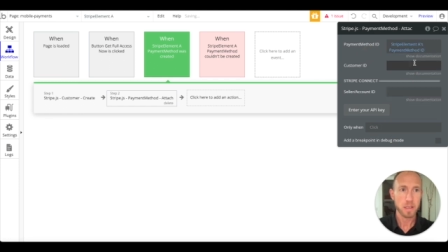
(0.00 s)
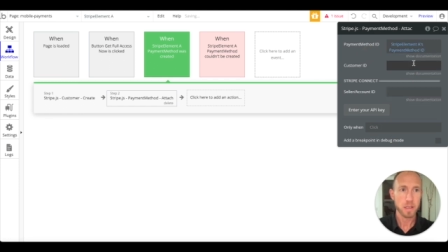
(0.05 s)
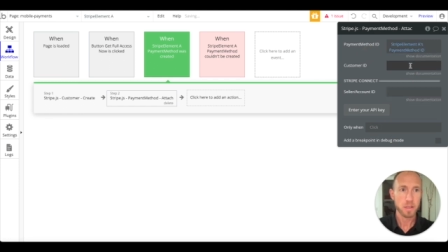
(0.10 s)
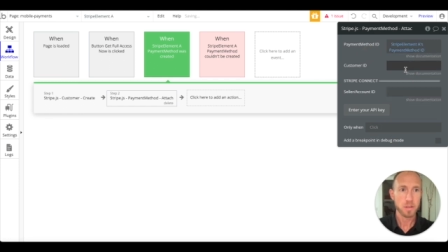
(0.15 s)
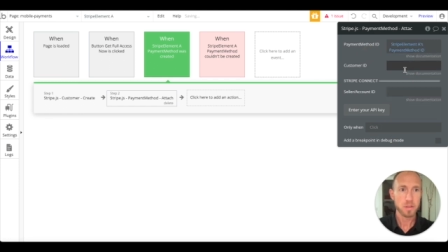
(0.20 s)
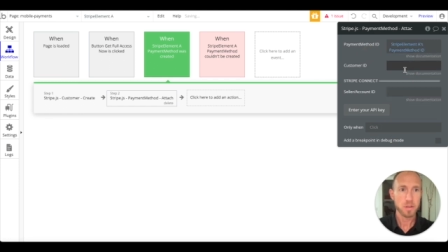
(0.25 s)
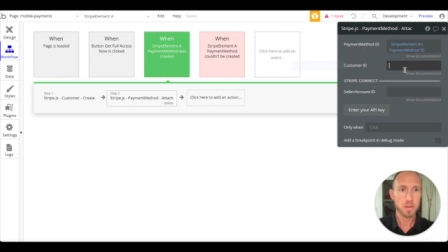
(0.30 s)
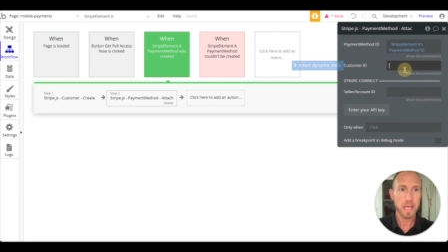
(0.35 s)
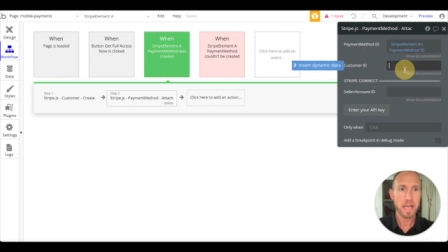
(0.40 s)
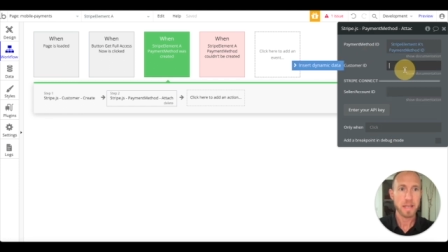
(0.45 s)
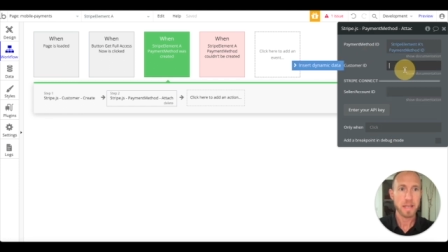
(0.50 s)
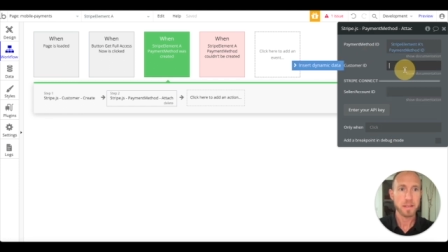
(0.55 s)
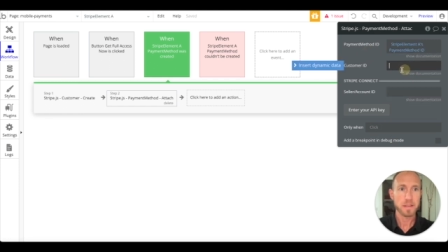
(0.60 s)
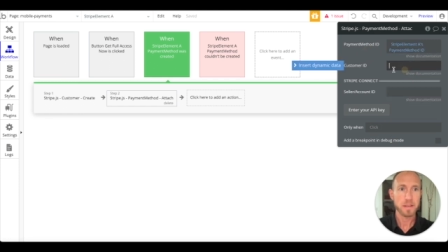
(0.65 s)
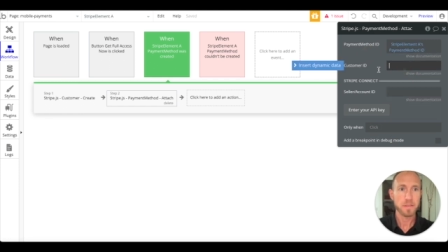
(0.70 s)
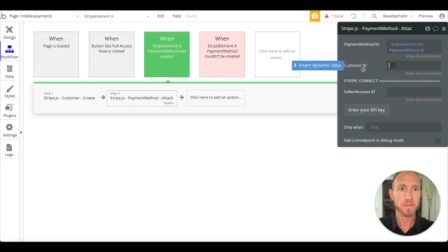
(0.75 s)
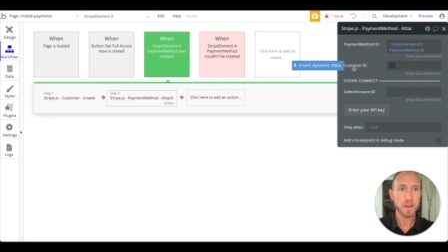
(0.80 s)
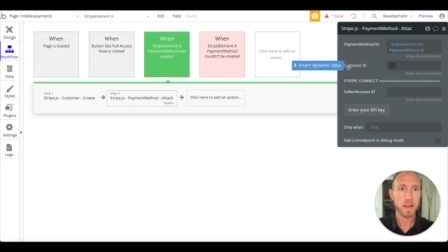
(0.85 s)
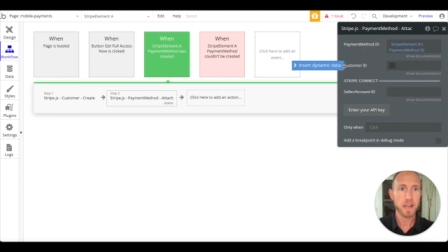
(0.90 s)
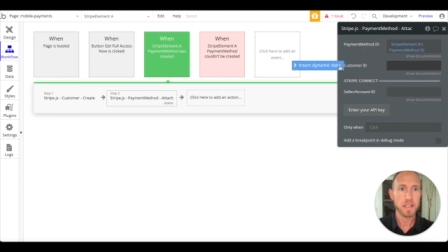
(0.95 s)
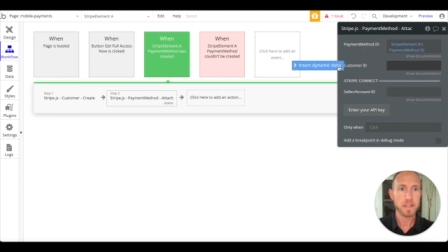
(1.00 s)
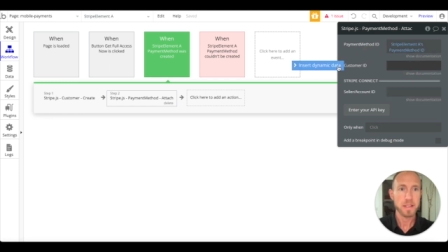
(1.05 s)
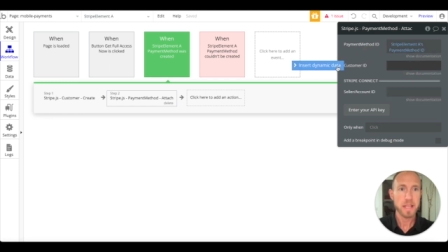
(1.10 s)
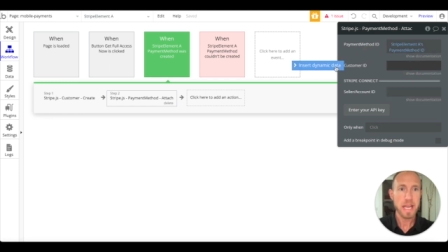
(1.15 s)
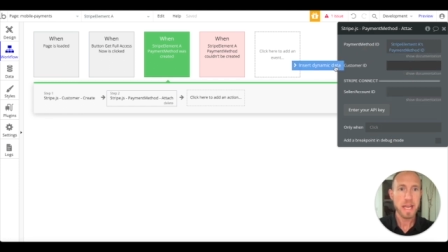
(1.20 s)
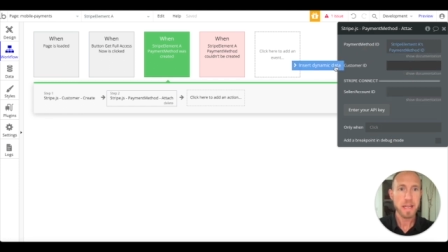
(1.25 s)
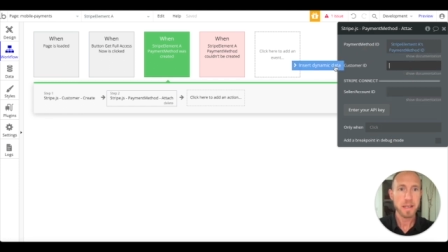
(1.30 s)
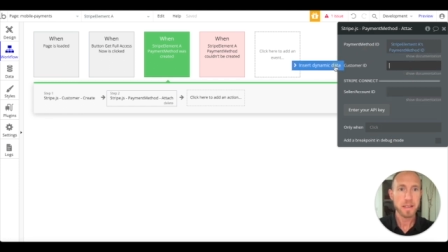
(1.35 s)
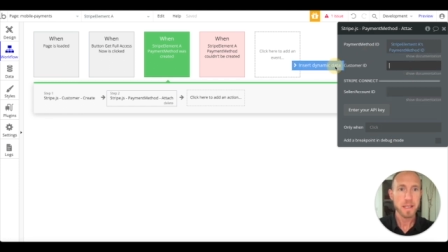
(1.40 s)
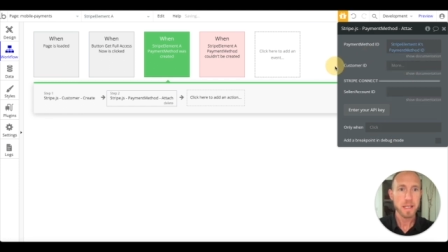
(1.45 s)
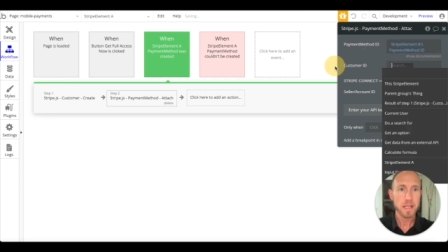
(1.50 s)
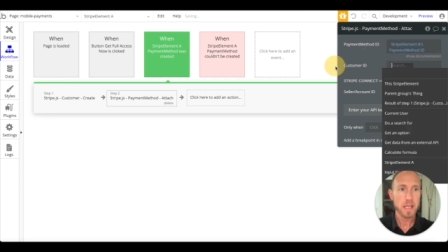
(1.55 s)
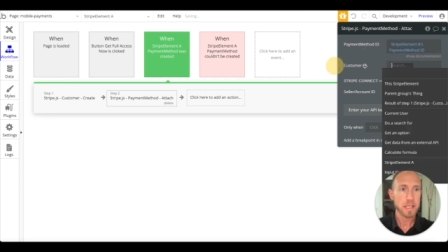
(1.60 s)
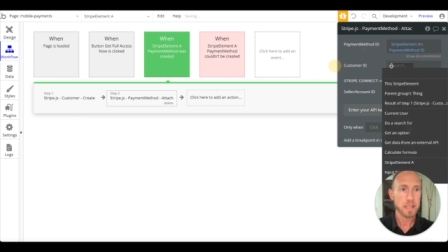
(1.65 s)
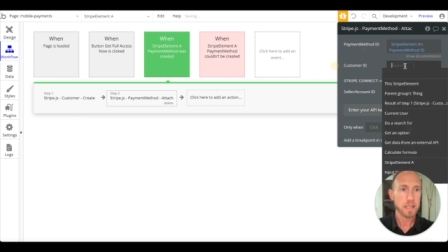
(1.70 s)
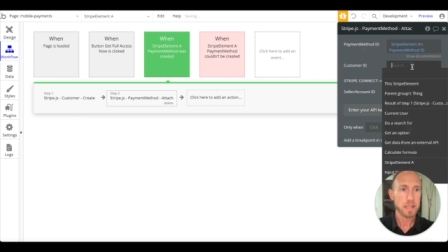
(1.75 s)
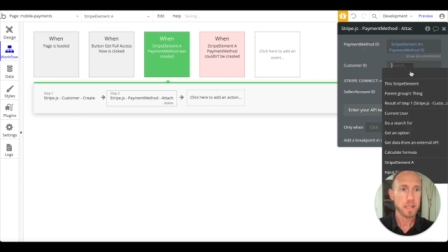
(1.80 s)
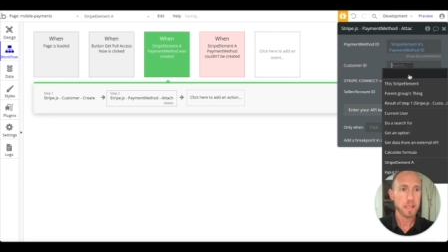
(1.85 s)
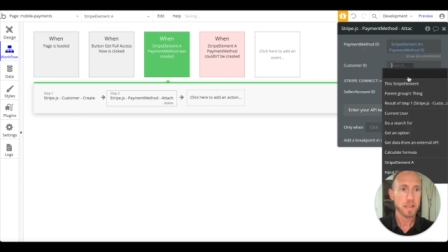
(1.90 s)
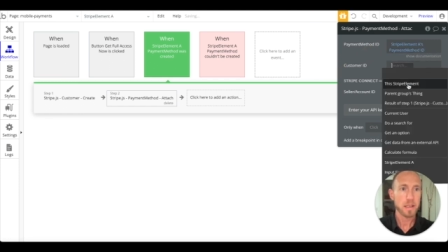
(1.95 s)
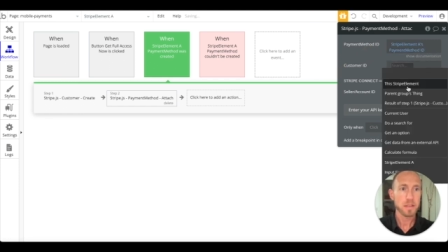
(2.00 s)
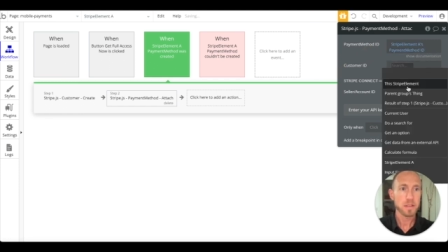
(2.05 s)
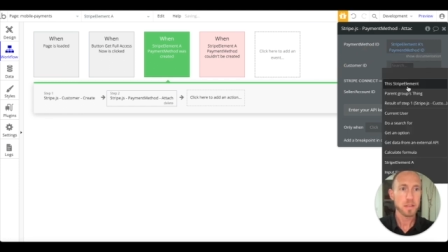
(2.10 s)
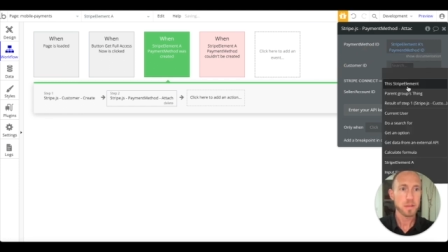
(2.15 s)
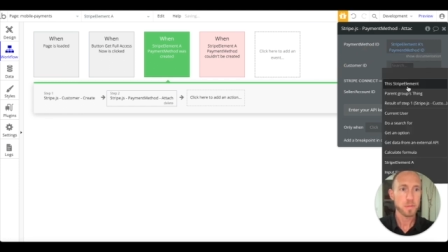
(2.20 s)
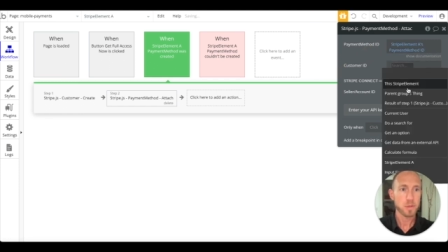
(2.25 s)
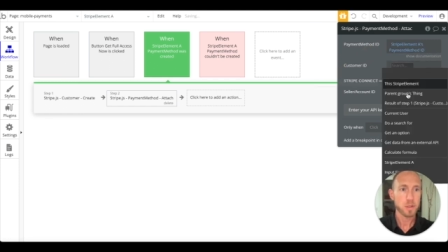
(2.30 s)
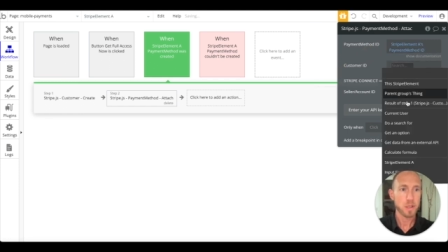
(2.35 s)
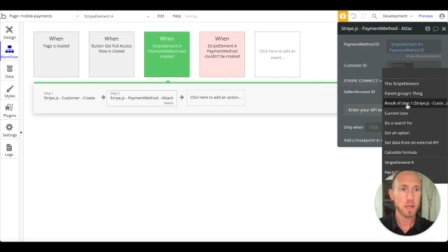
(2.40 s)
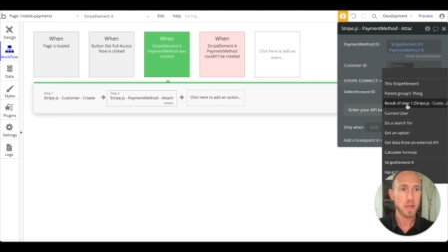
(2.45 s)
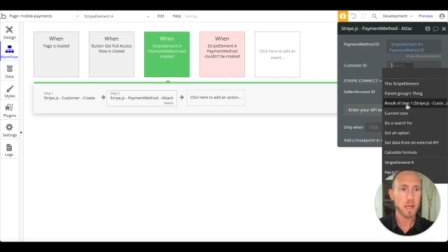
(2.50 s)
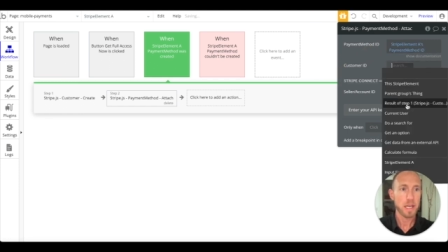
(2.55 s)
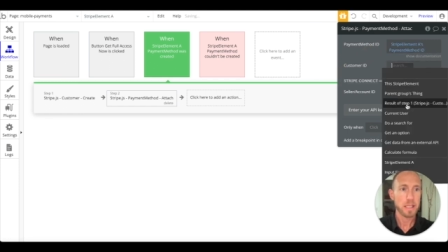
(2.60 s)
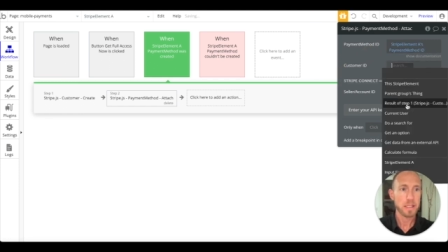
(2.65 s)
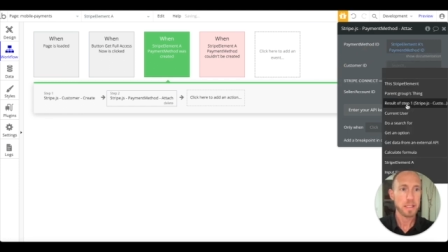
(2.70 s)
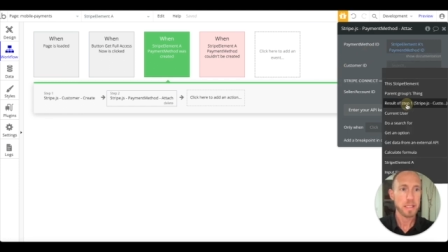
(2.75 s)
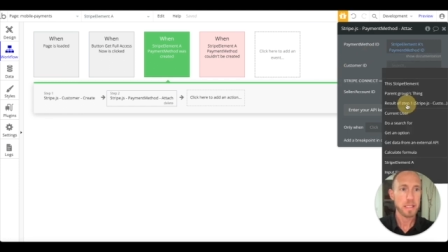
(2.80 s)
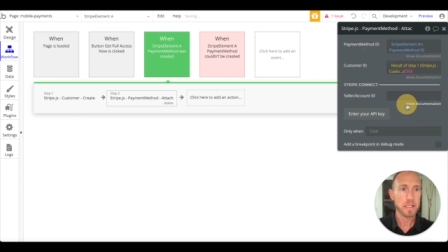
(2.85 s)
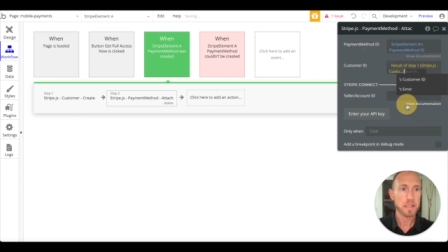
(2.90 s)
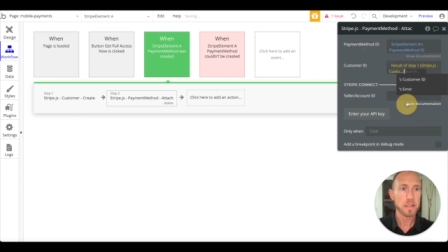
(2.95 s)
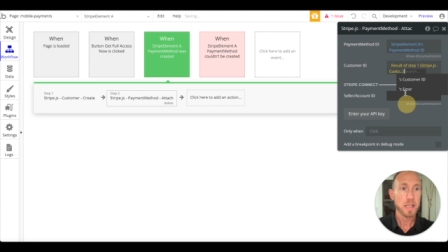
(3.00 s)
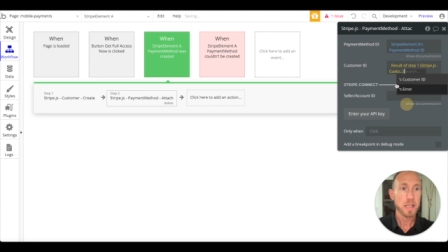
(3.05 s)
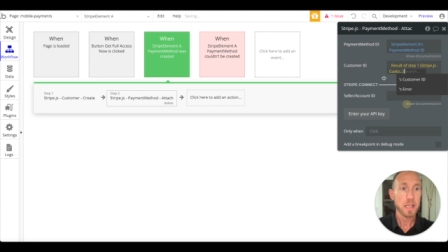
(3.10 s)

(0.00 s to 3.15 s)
So that defines that, and the customer ID